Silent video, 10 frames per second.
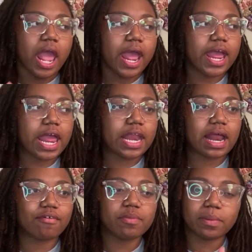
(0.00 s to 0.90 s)
And
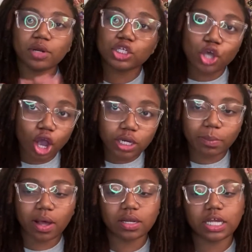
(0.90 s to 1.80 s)
I remember her talking
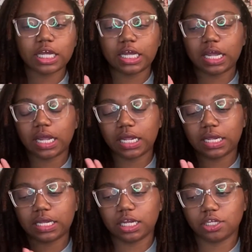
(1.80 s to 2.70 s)
about it,
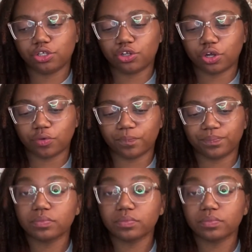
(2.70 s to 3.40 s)
and you know,